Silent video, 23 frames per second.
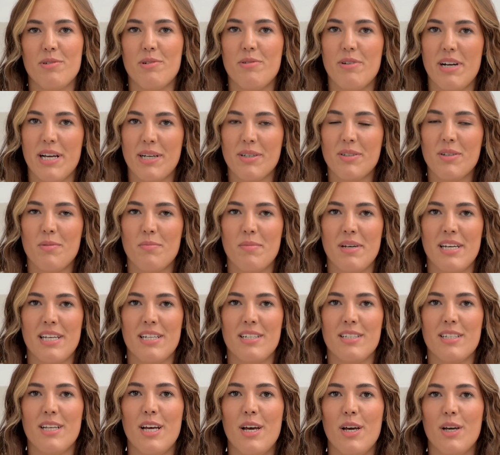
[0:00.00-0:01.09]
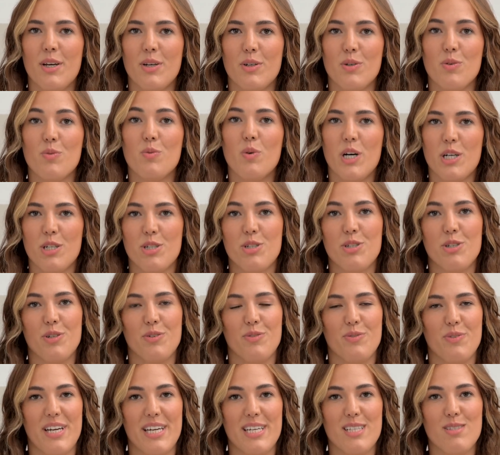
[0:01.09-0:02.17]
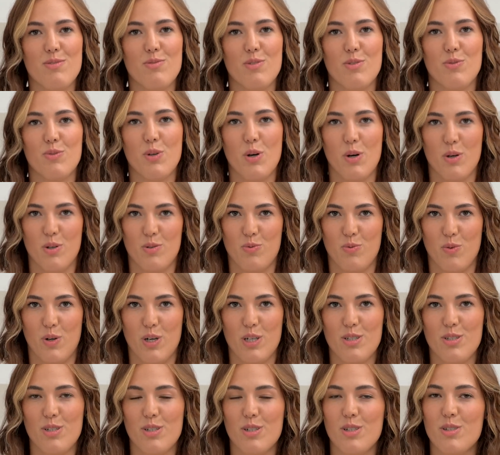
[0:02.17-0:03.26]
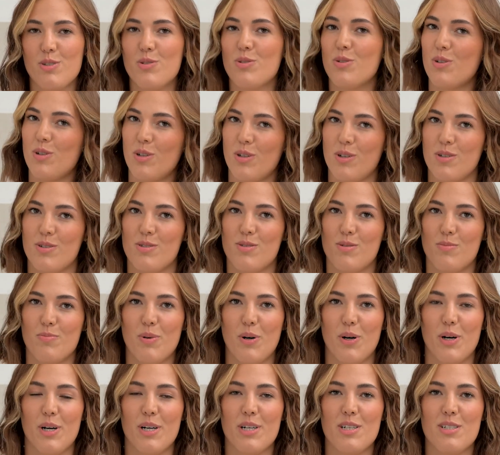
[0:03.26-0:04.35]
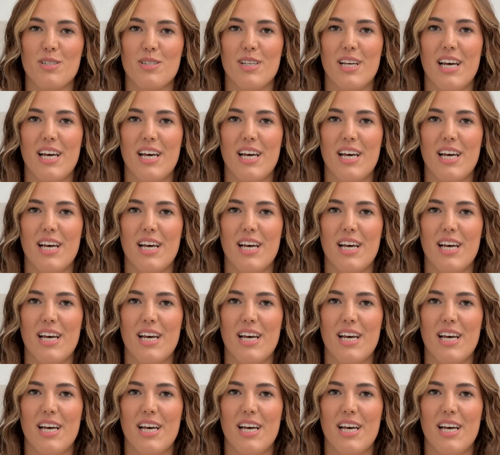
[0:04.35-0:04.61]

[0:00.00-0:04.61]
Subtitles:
we recommend you wash your face with cold water to close the pores.